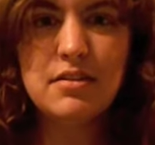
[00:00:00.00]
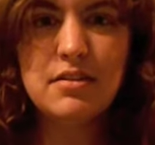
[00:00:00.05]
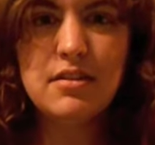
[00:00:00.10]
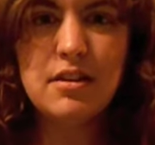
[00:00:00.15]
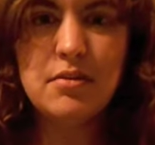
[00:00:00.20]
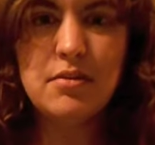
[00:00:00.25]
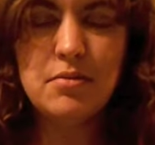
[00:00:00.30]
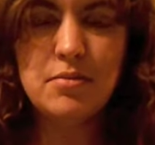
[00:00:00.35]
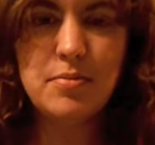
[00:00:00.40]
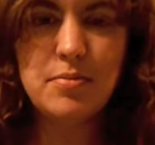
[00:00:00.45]

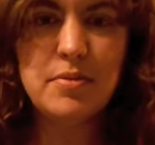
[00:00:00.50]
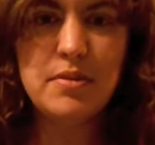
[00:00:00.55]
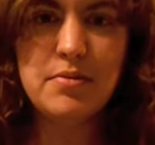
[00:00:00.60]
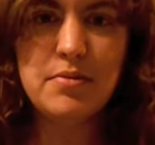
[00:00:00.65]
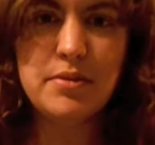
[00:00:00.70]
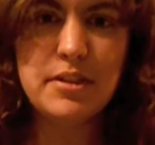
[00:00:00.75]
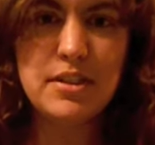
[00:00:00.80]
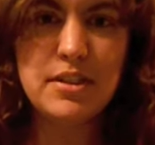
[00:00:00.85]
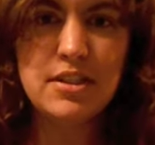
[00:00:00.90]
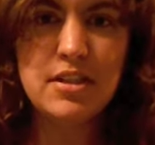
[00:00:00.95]
it would be
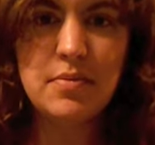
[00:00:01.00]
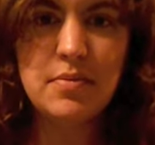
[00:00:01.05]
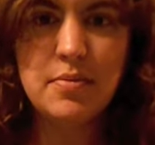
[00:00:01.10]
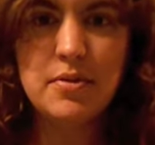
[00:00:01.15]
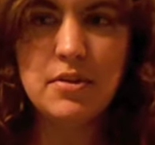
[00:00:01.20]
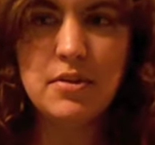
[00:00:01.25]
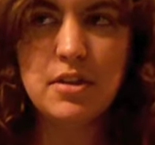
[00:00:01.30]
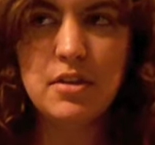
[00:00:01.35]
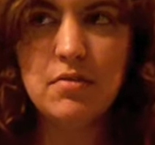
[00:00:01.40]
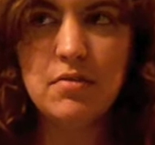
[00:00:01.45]
really
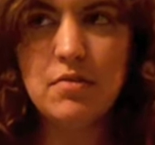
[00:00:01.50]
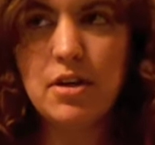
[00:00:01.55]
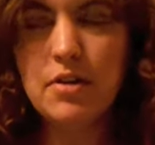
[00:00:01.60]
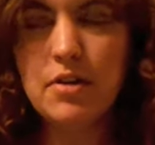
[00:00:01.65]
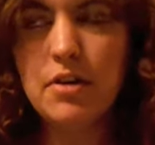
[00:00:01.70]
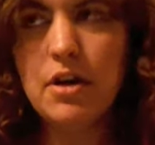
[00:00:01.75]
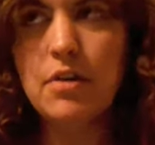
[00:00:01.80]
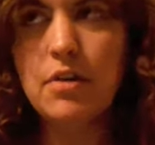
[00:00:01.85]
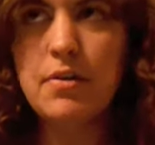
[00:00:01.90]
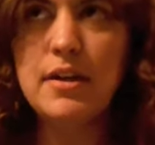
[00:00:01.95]
simple and you'd know,
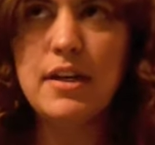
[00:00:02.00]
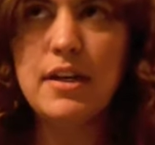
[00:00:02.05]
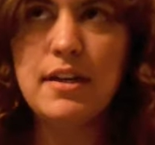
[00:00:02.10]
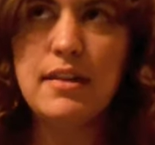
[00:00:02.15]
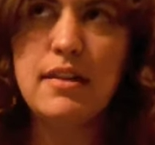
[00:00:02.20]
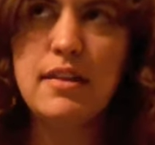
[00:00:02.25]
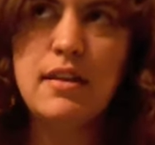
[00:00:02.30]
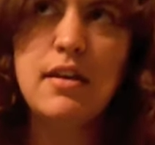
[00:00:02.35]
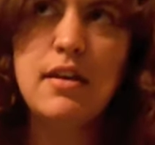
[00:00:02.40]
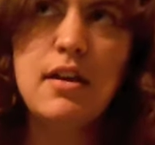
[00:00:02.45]
oh, I need
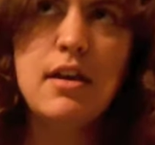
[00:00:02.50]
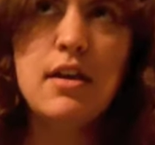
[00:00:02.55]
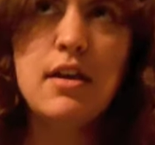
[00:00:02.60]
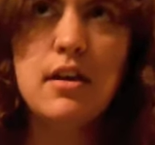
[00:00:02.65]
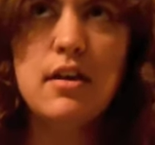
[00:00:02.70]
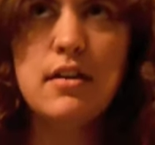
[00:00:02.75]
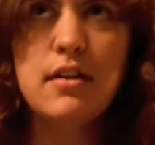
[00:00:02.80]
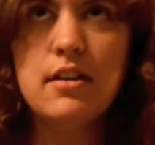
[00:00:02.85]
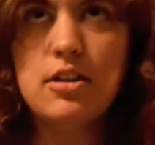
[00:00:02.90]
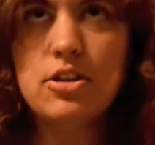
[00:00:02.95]

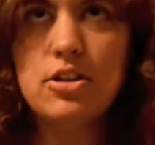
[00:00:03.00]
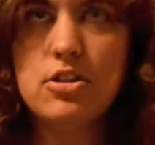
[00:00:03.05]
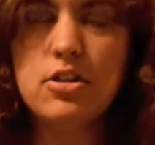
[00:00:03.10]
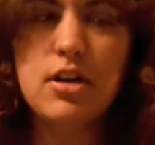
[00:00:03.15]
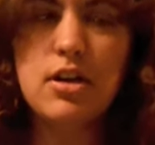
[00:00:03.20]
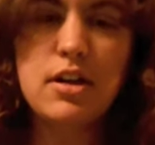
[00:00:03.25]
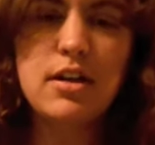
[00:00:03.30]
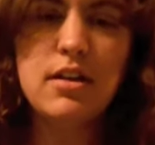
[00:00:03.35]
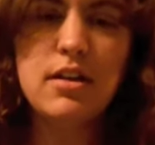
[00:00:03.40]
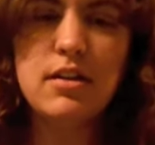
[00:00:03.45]
this
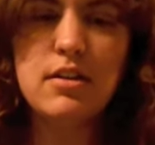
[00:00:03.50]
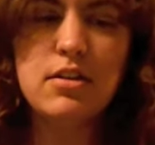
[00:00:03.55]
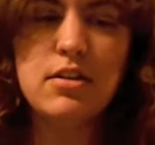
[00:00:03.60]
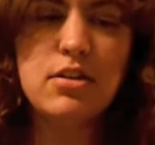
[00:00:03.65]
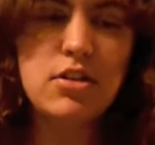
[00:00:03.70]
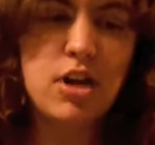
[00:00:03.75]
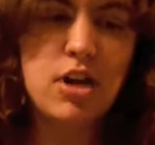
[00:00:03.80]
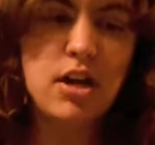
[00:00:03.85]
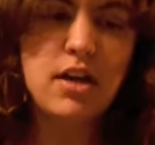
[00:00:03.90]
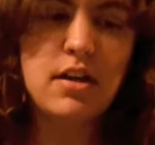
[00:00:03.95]
shirt and this
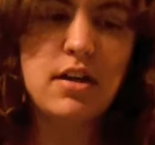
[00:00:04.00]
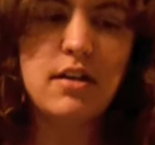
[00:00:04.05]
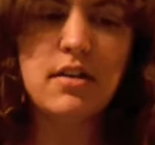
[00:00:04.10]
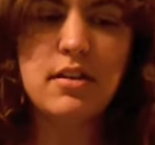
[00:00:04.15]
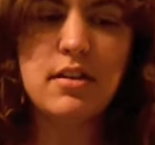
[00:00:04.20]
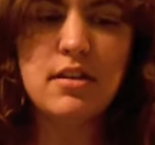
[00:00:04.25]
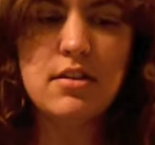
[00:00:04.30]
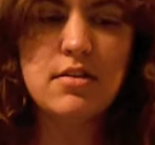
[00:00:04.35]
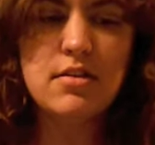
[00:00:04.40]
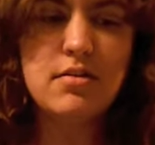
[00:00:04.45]
skirt and
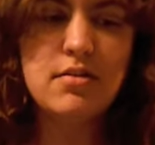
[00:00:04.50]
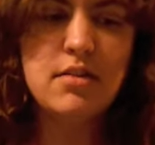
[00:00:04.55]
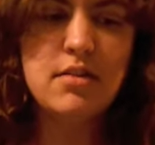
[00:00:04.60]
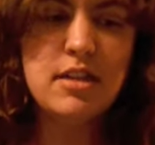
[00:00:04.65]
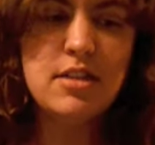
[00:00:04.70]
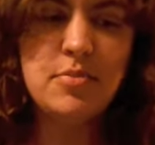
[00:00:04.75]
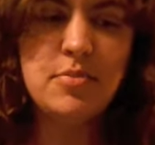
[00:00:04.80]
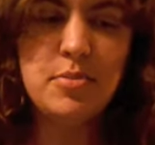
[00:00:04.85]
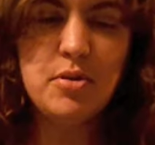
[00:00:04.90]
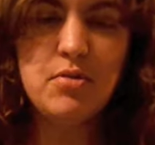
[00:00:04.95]

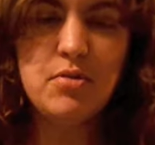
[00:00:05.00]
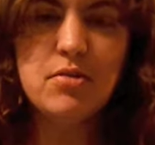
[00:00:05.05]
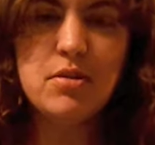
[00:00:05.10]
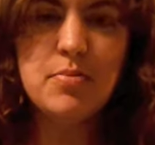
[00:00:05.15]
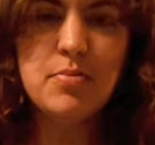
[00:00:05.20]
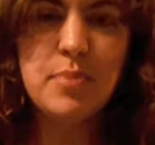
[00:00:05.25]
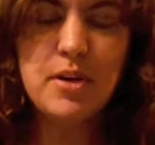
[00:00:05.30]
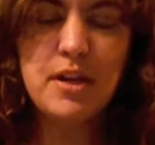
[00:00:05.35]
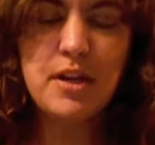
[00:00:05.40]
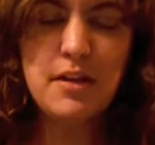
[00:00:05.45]
these boots,
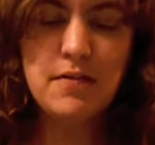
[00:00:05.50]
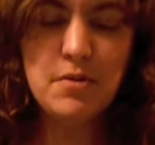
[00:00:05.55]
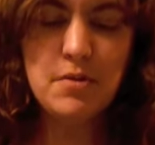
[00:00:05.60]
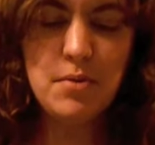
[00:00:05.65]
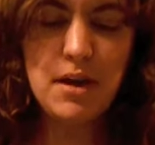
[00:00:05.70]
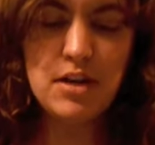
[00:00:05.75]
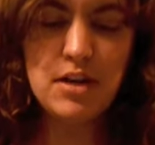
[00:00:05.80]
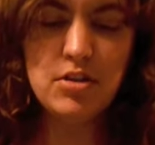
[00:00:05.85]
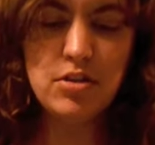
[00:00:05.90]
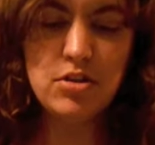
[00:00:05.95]
but if you
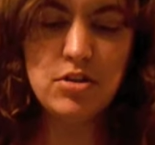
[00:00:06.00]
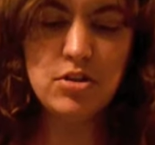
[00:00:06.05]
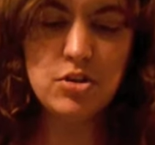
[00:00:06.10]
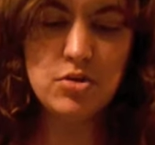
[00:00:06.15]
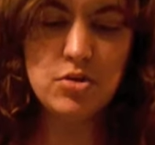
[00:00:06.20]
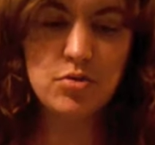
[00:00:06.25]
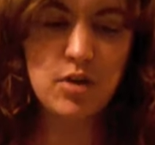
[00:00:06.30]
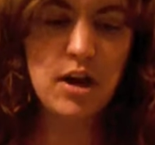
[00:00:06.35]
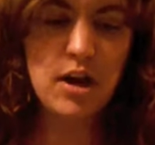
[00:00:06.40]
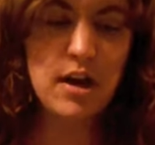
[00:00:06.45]
actually
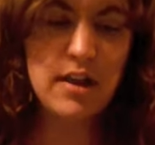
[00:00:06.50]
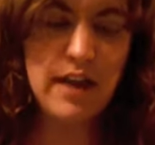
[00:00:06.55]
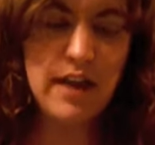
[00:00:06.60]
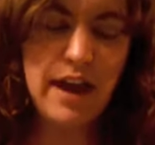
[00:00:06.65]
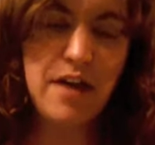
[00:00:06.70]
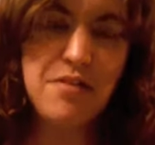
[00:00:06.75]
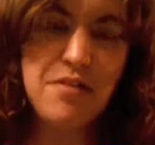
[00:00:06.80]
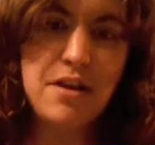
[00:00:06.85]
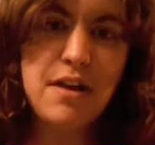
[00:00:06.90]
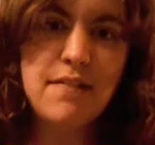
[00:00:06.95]
draw
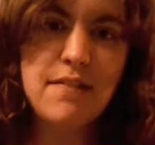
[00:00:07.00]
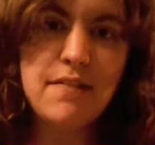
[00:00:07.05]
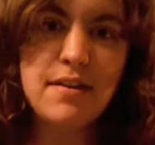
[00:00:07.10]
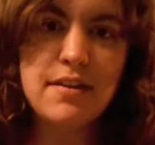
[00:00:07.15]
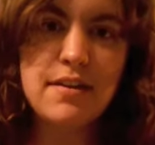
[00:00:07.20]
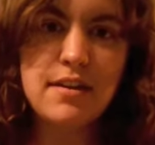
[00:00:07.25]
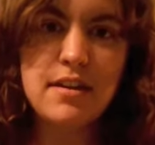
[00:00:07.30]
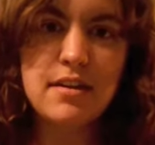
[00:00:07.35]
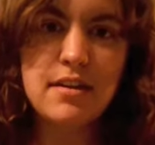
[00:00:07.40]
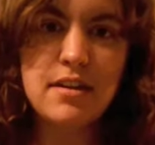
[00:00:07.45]
out
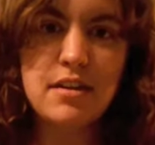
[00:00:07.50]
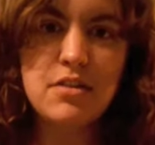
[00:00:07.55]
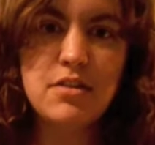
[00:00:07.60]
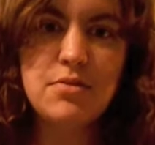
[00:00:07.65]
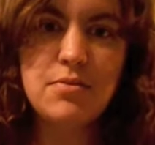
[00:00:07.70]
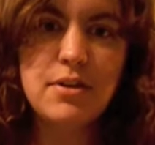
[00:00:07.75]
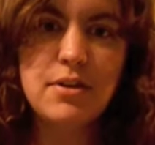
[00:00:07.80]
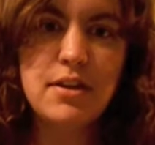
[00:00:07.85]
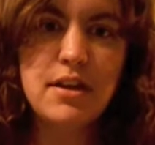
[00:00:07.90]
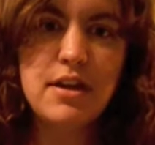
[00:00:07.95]
everything, then you
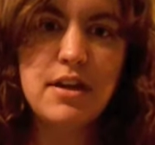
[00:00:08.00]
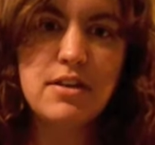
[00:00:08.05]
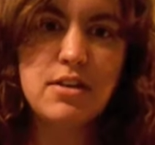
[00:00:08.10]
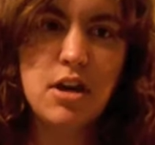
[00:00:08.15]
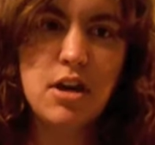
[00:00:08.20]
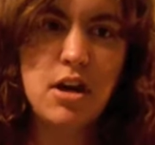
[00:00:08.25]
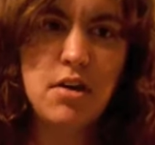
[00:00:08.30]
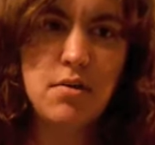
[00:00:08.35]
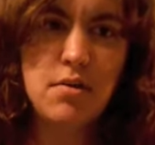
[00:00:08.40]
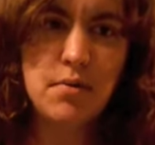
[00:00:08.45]
realize,
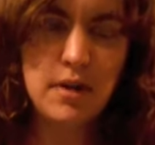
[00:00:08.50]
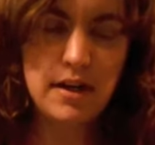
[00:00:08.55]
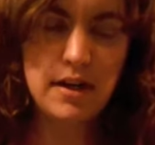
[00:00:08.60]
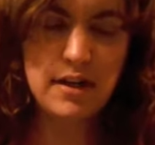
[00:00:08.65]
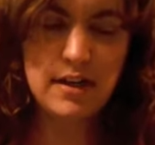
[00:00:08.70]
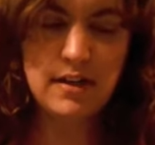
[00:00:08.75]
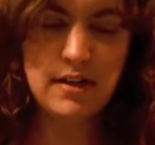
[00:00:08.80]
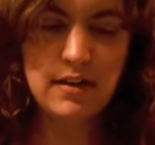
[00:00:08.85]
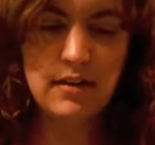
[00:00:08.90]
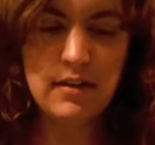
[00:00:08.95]
oh, I
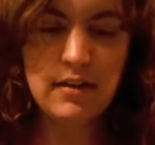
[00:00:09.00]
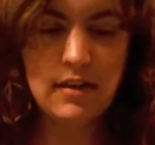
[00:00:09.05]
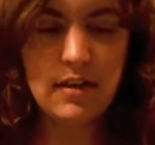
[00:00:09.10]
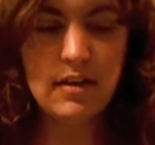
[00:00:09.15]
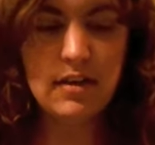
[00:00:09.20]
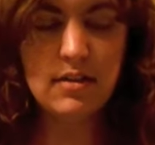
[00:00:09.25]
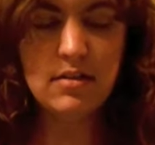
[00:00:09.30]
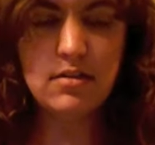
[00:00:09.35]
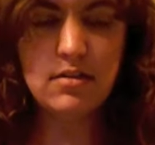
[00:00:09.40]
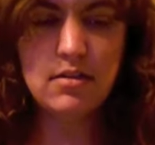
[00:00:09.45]
need
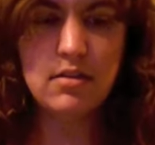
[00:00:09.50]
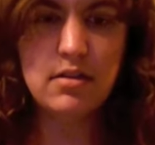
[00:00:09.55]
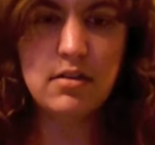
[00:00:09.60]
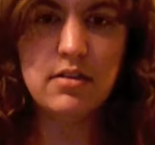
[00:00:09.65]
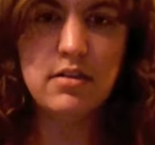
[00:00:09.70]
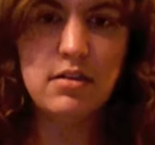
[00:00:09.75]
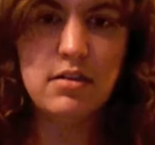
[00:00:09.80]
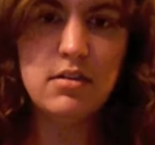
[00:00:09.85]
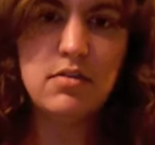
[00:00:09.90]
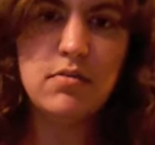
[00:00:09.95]
this to
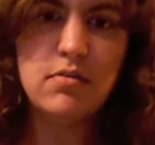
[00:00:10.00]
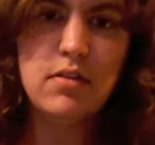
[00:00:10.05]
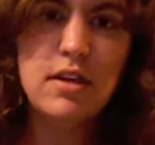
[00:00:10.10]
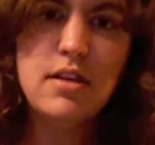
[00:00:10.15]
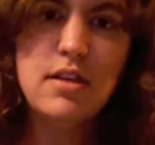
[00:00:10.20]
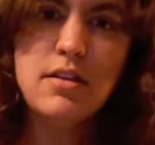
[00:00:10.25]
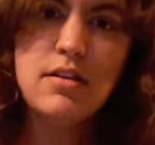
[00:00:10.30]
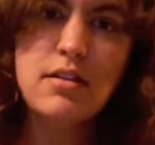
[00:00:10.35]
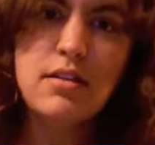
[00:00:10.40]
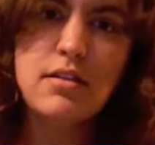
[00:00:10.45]
do
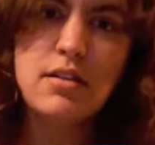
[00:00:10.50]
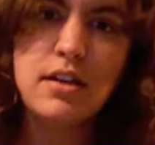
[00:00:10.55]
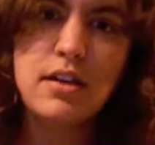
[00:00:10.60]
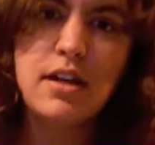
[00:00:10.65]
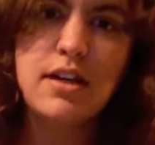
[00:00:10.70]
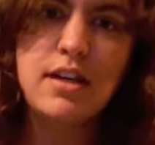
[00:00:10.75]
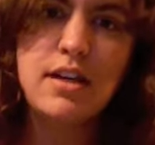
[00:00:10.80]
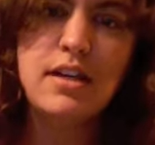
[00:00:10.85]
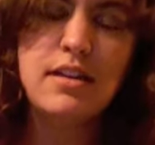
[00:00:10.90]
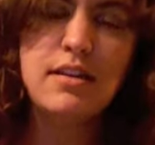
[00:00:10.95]
this, and I
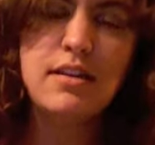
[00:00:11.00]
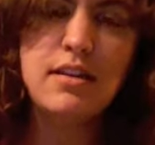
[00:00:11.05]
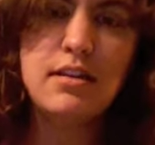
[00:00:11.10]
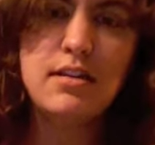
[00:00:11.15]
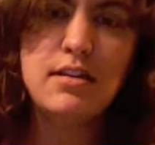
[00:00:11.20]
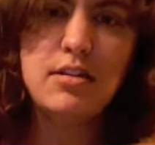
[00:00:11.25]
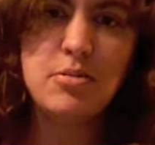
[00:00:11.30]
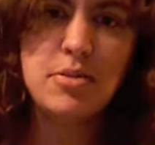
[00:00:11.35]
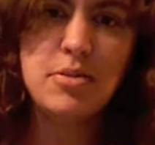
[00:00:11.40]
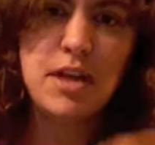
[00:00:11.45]
need this
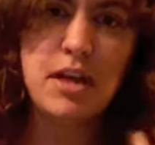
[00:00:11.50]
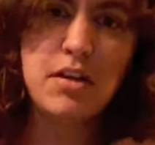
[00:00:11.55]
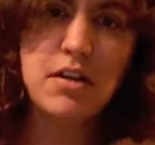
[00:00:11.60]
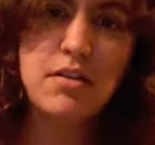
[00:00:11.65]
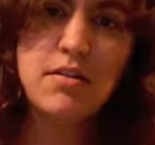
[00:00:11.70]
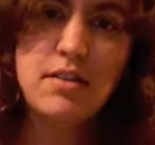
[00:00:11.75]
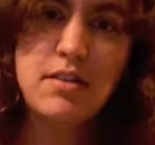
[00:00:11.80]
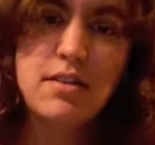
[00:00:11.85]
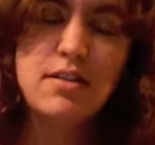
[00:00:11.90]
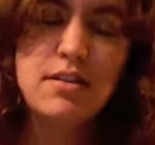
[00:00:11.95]
to be
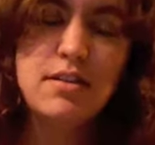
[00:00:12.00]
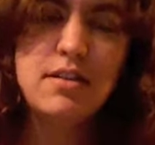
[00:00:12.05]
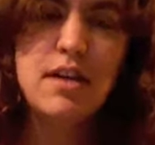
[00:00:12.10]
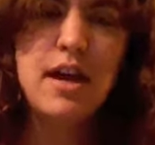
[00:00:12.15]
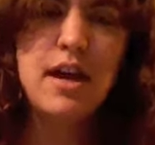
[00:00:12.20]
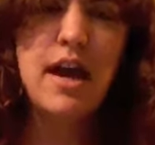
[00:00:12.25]
under this.